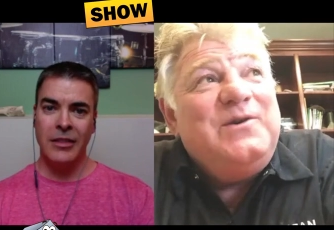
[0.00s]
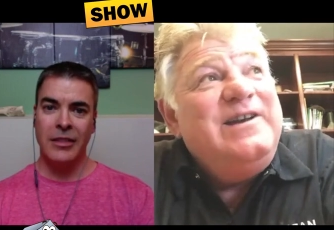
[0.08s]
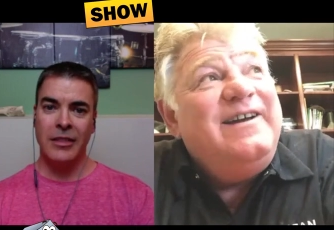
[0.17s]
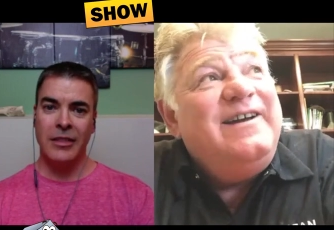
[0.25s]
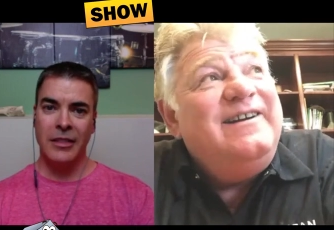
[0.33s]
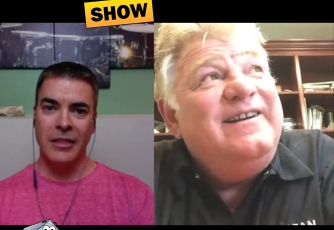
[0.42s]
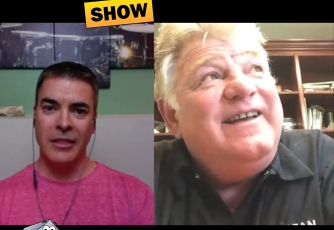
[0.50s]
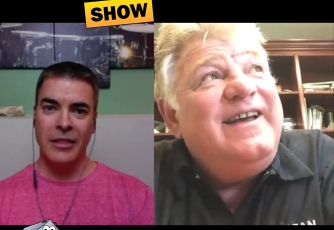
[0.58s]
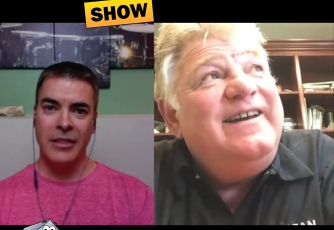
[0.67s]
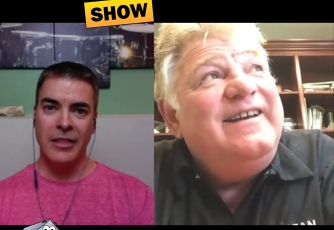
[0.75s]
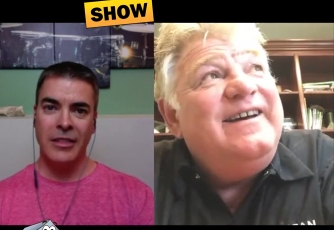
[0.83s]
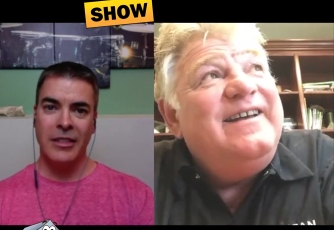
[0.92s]

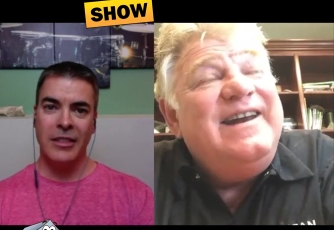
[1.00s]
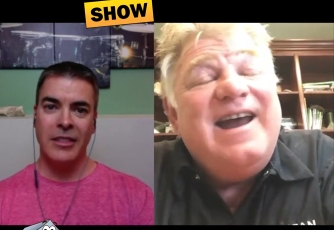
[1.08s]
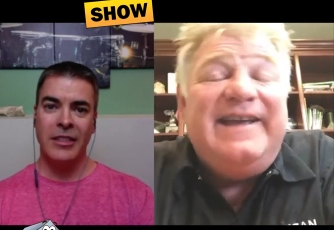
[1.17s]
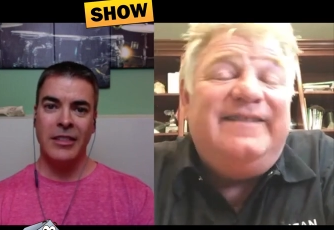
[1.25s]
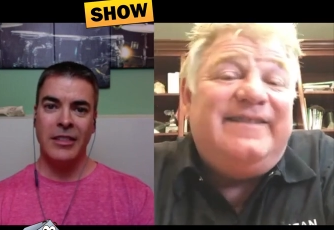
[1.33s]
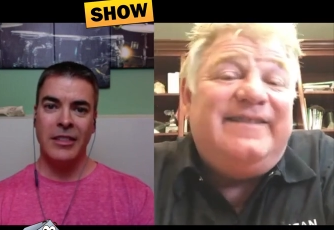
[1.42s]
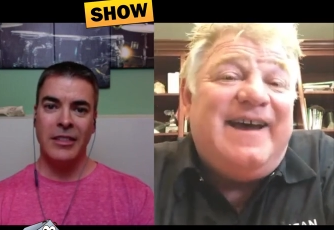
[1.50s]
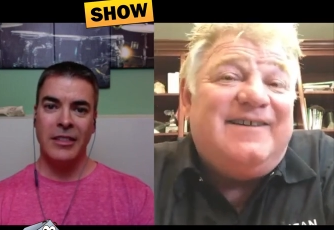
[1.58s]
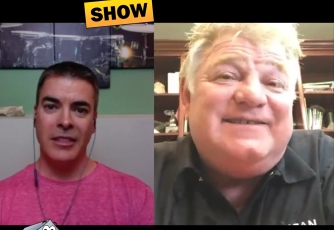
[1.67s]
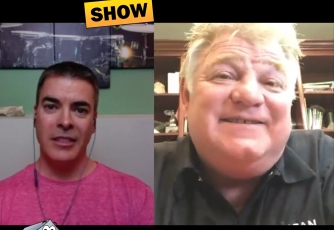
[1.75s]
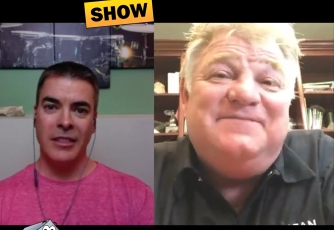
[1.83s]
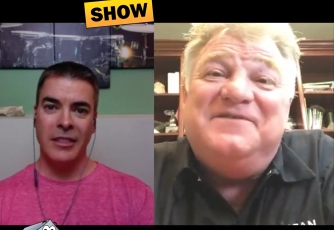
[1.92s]

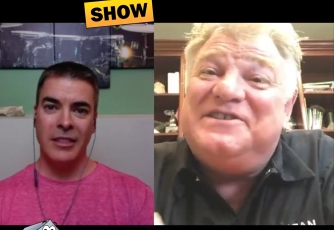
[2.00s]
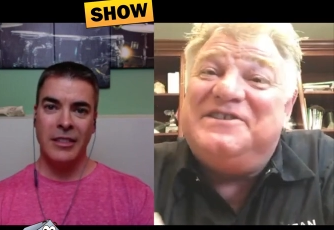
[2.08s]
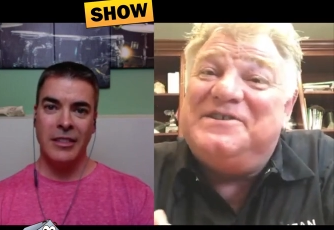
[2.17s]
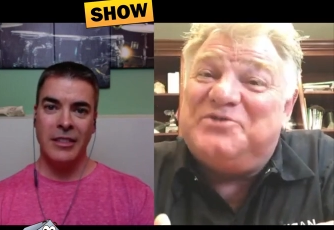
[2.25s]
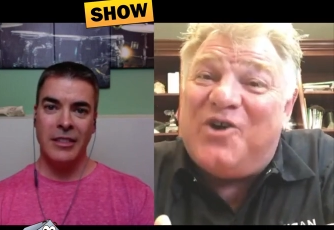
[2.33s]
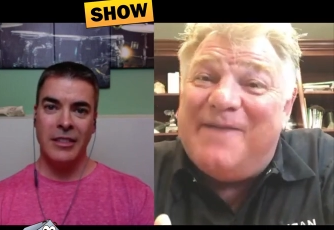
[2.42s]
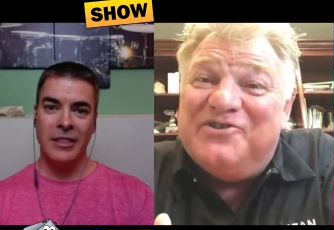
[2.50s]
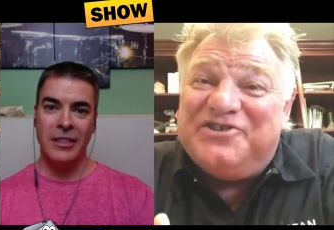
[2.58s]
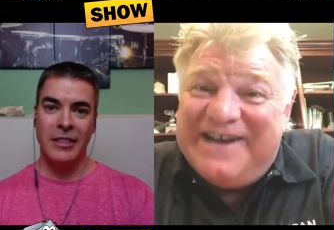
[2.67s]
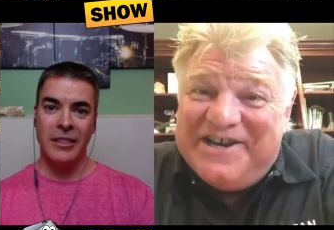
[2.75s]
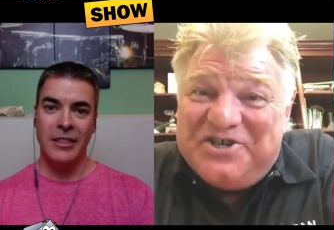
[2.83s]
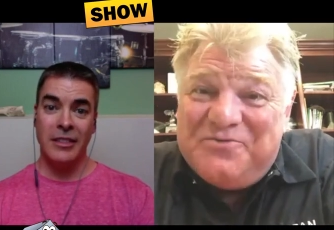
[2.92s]
Speaker 1: 309,000
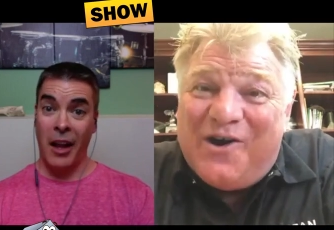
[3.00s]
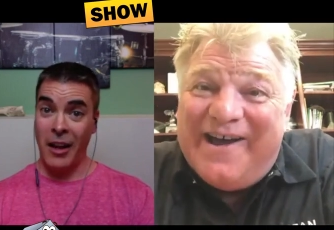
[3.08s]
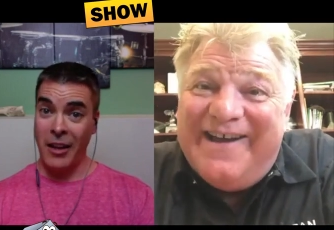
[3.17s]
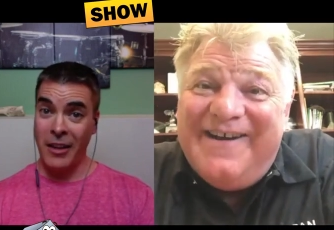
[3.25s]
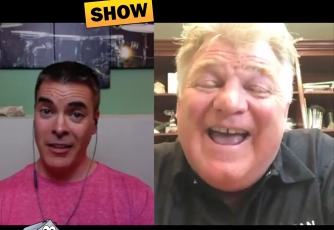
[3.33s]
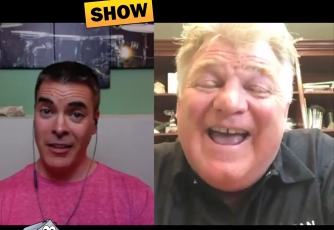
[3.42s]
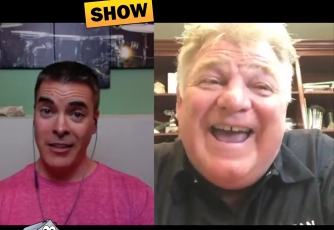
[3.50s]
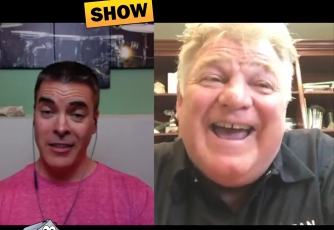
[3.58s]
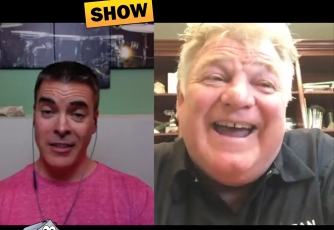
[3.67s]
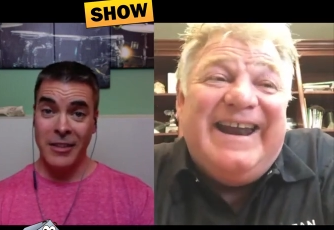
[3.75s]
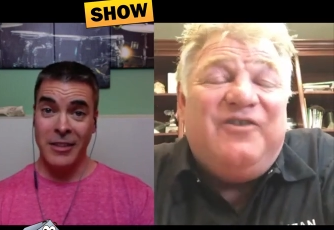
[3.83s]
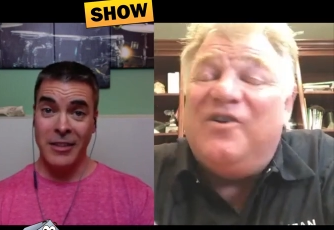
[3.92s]
subscribers nationwide,
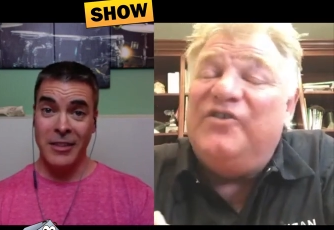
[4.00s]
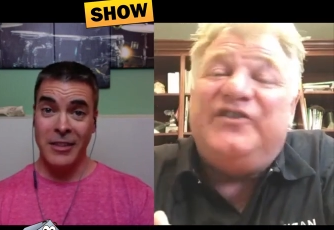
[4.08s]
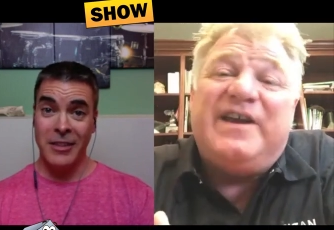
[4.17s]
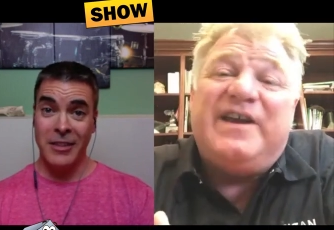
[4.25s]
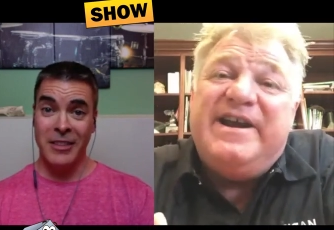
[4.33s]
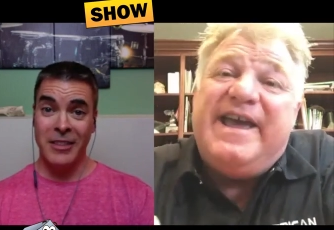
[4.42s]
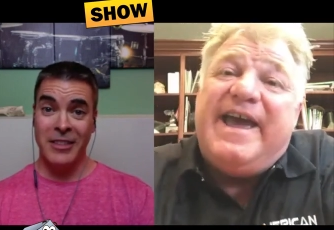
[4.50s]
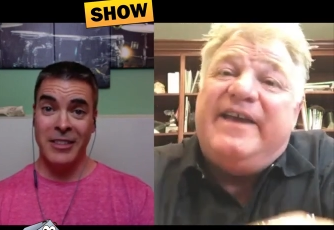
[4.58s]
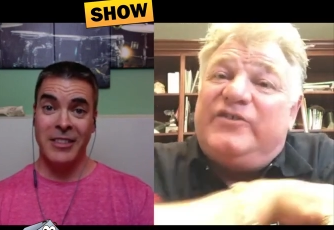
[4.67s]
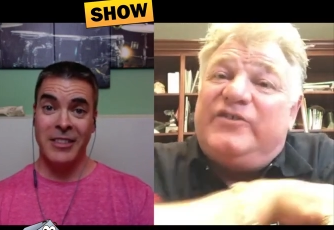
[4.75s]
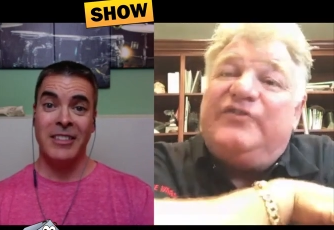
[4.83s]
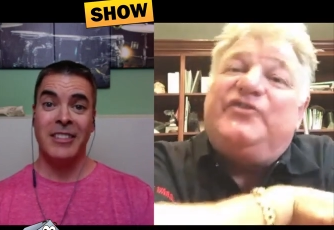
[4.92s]
and it grows every
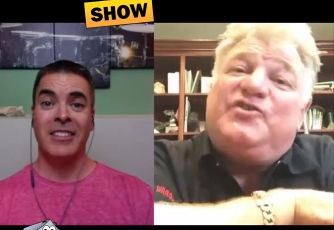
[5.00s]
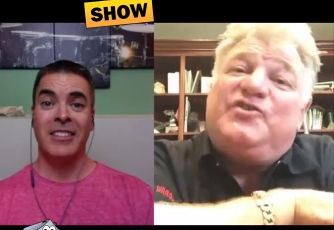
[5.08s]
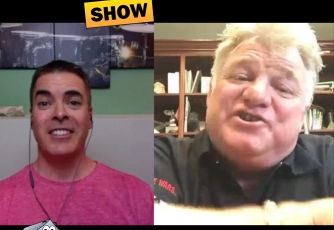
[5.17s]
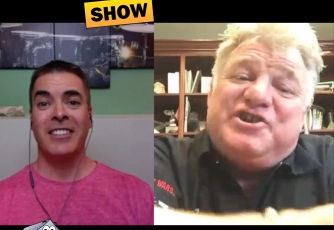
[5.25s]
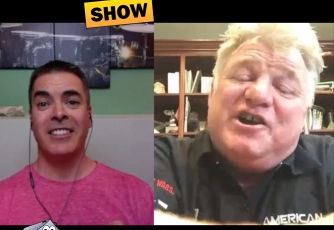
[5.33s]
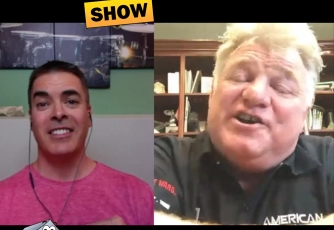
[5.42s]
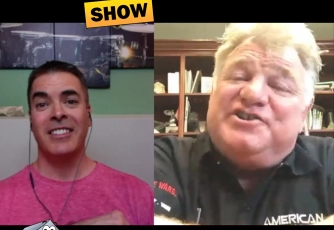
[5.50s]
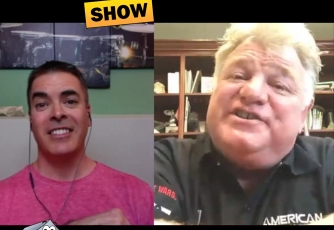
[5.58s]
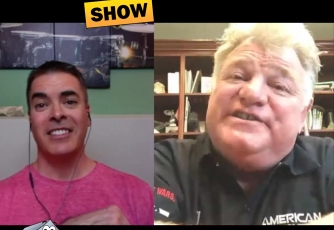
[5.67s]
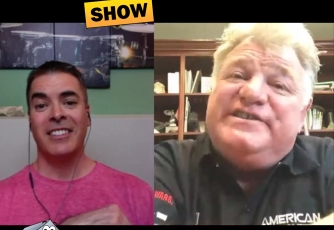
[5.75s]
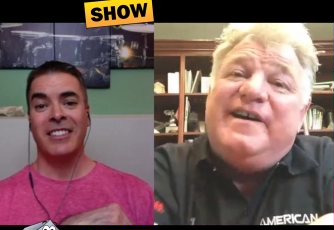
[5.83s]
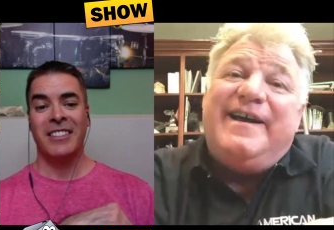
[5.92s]
day. So it's
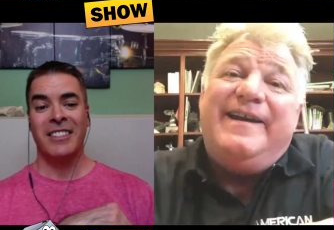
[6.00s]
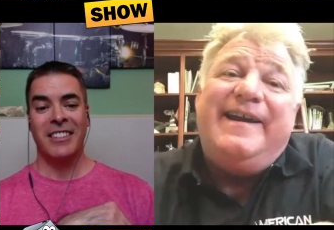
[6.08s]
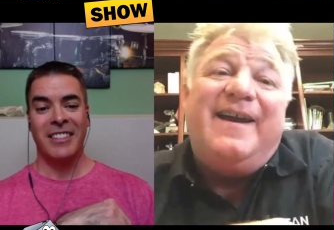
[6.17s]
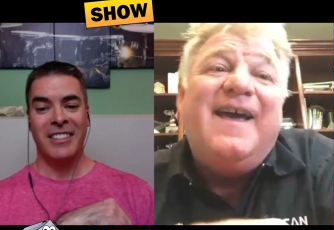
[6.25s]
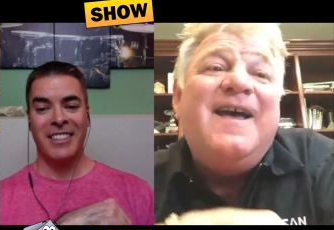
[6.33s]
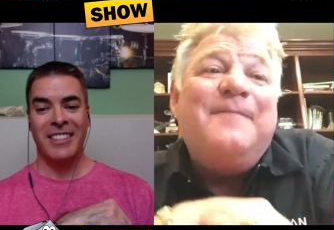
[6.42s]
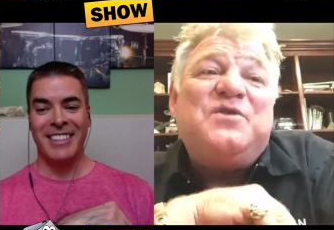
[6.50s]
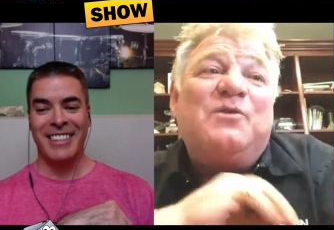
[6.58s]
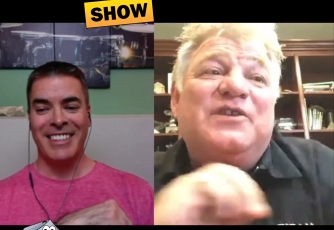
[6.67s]
StorageAuctions.net.